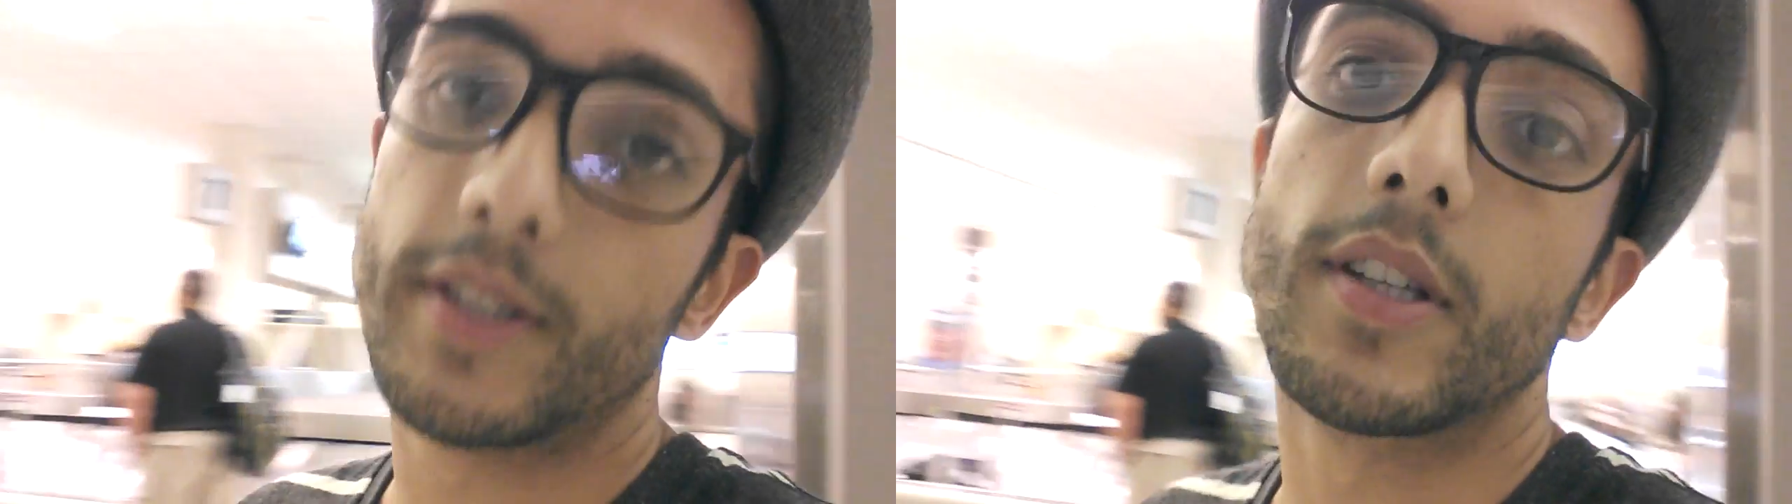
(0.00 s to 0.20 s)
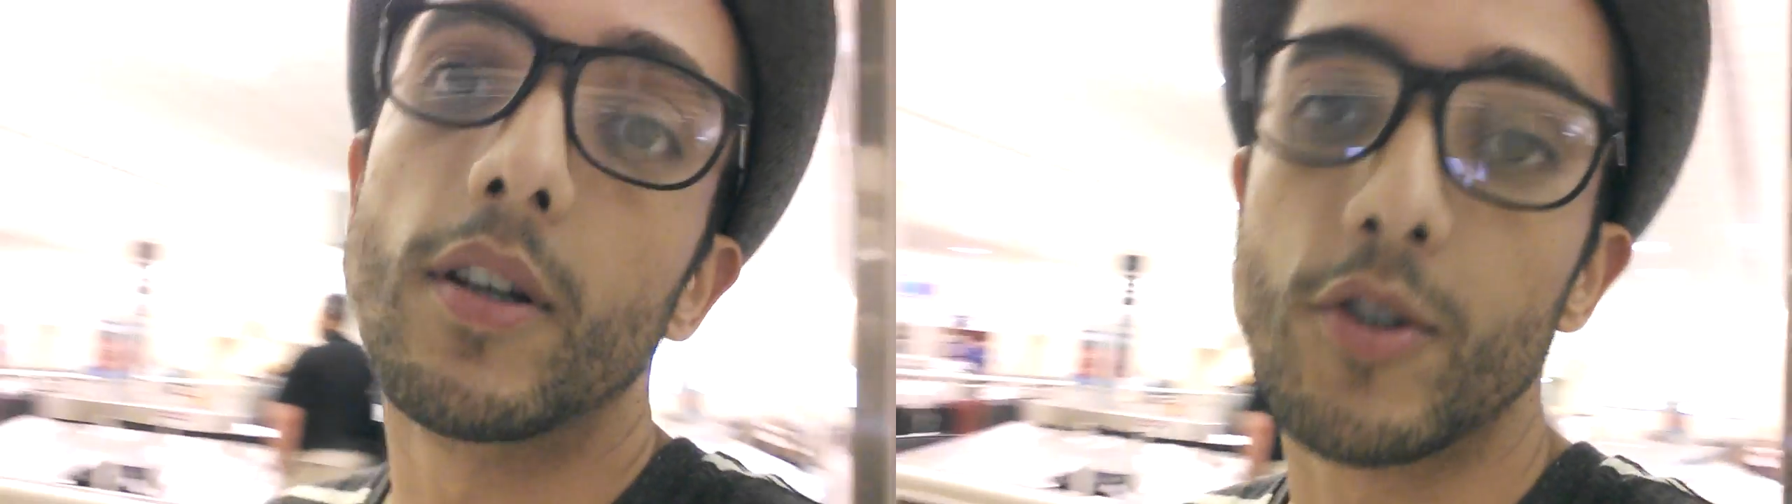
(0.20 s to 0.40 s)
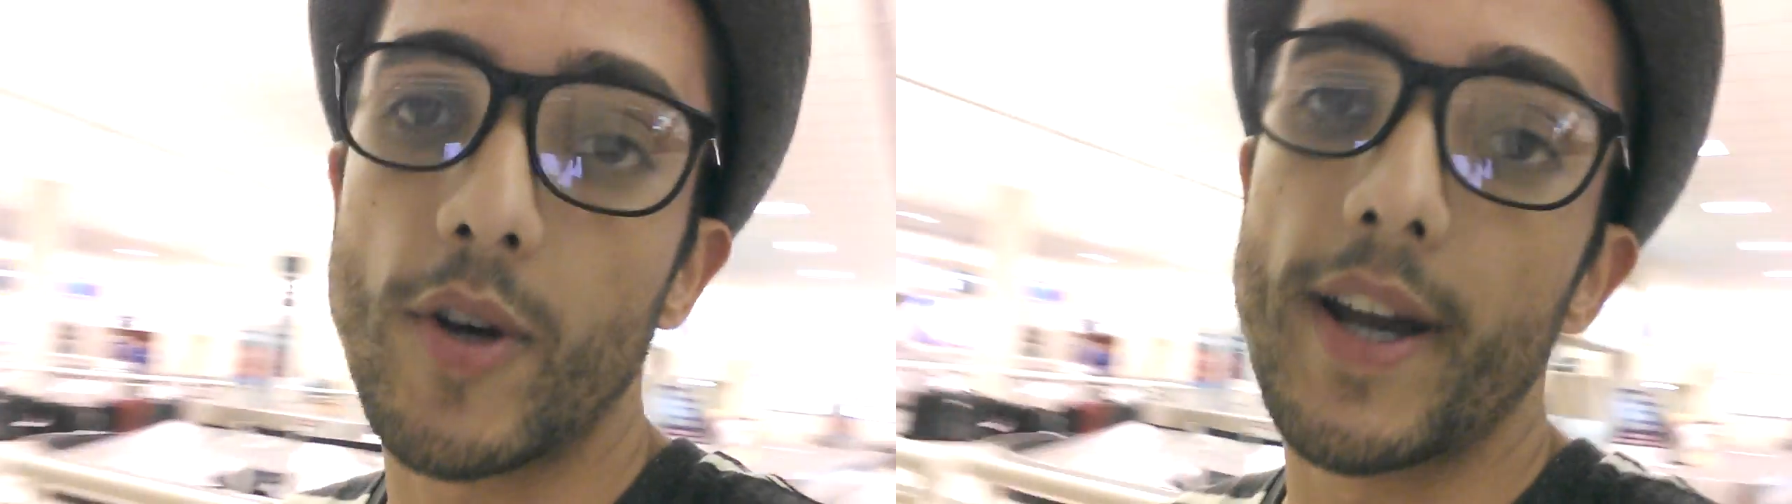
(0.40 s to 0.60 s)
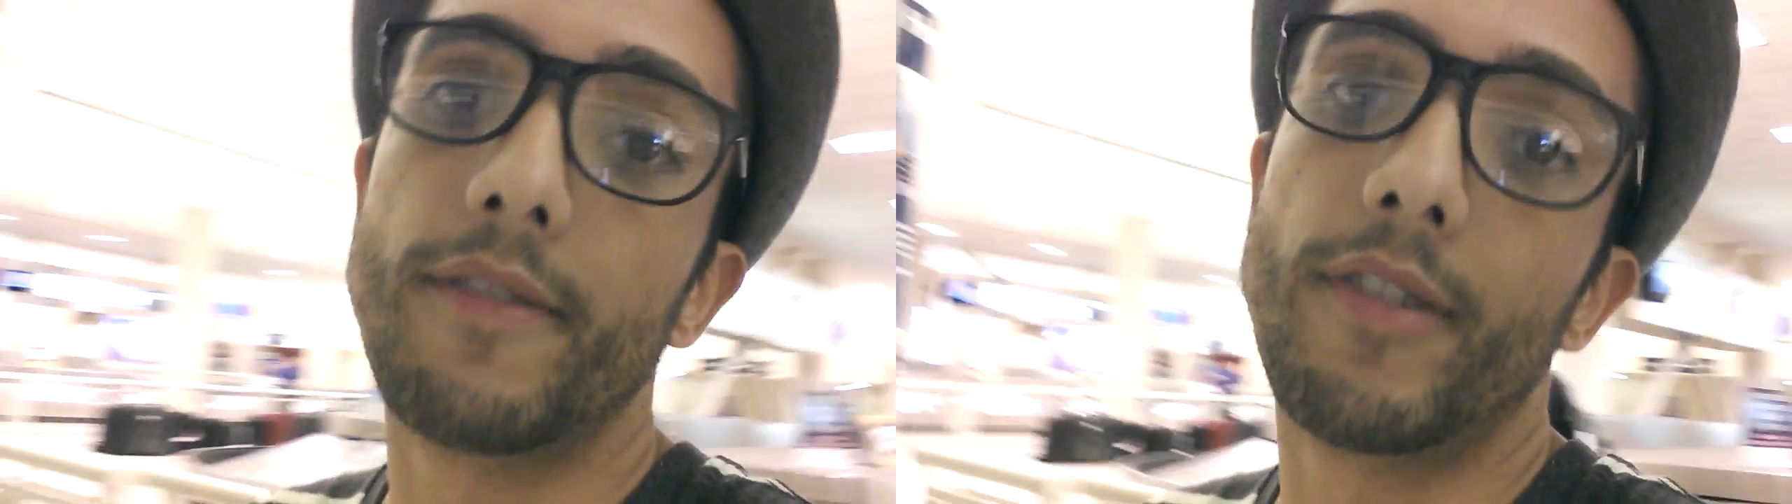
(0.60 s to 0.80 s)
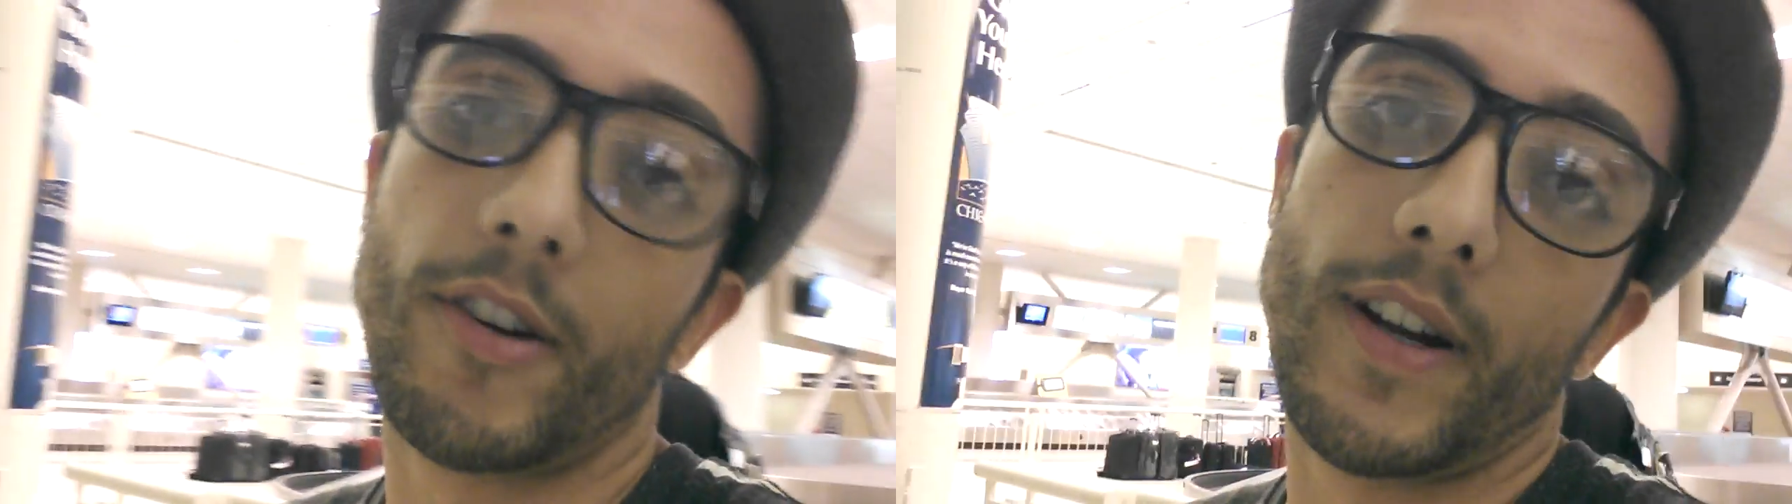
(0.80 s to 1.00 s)
still trying
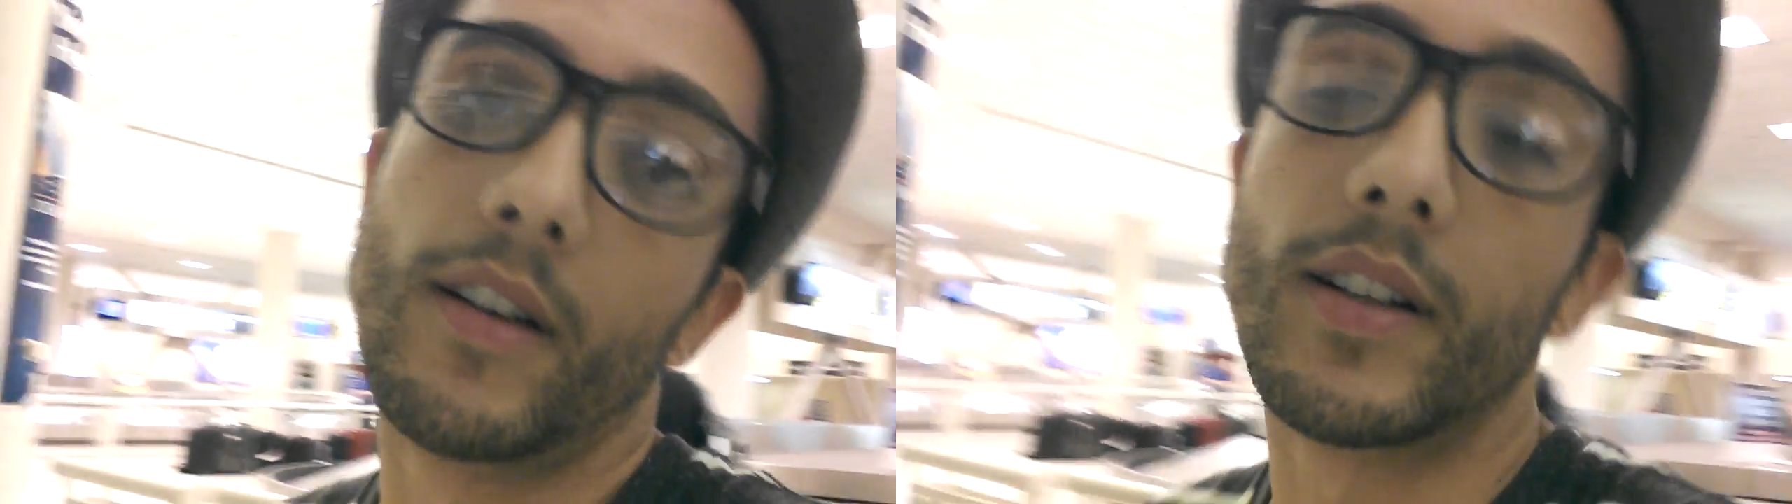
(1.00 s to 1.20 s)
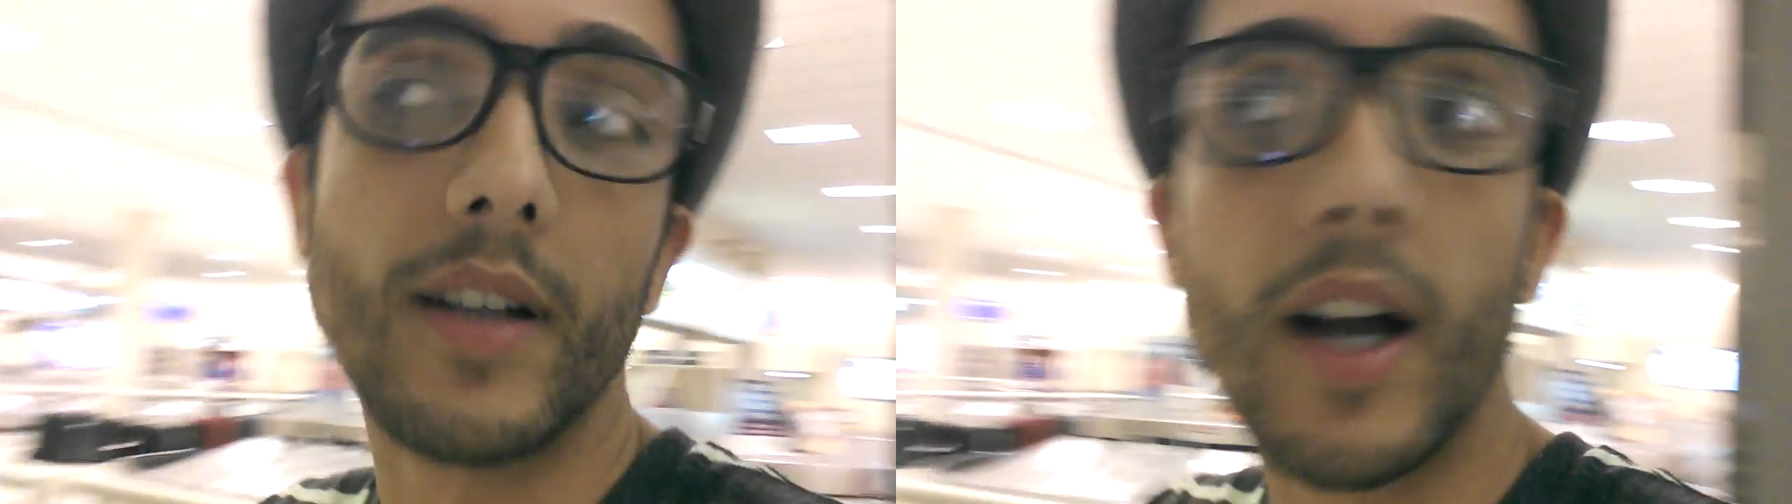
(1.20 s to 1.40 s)
to figure out.